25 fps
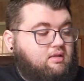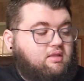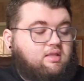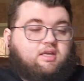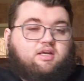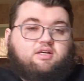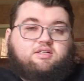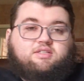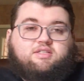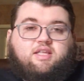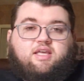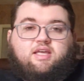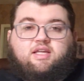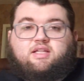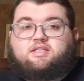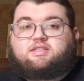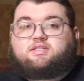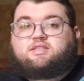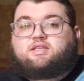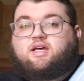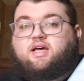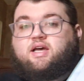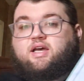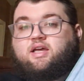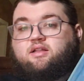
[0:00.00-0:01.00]
here's the
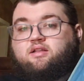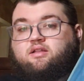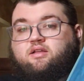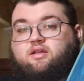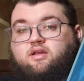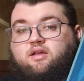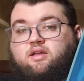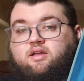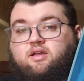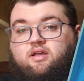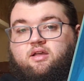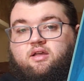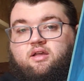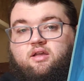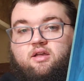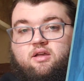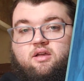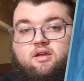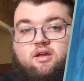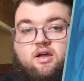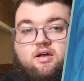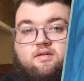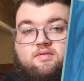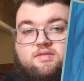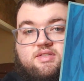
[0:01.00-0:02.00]
inside
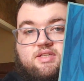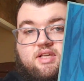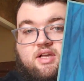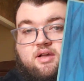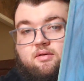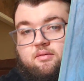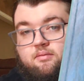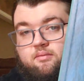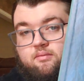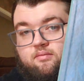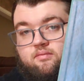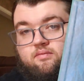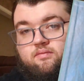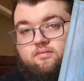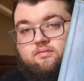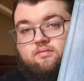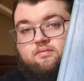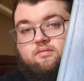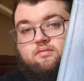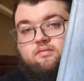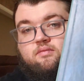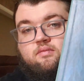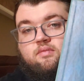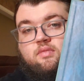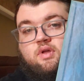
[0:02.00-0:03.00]
of some
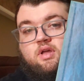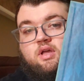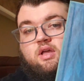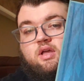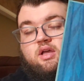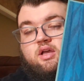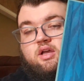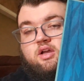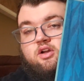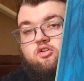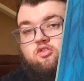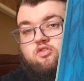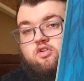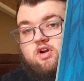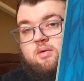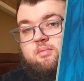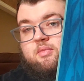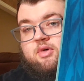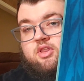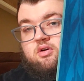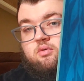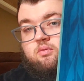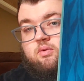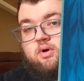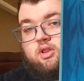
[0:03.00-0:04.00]

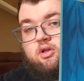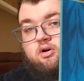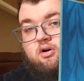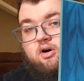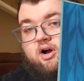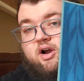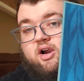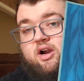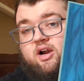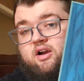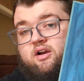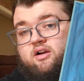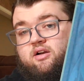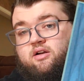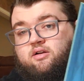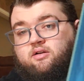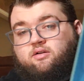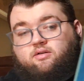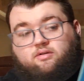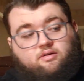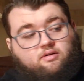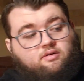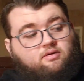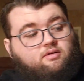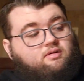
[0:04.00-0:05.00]
Grandmother Willow art,
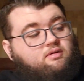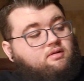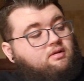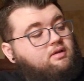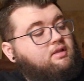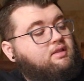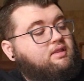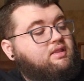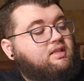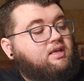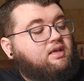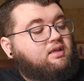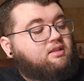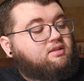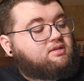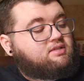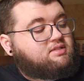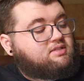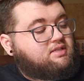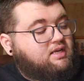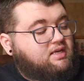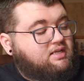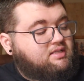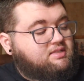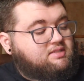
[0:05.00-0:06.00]
and the other
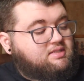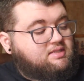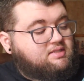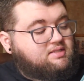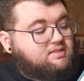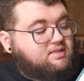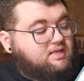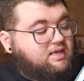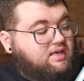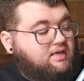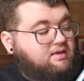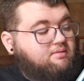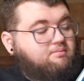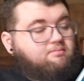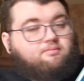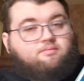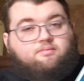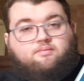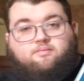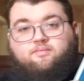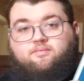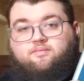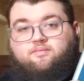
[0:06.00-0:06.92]
side's the same.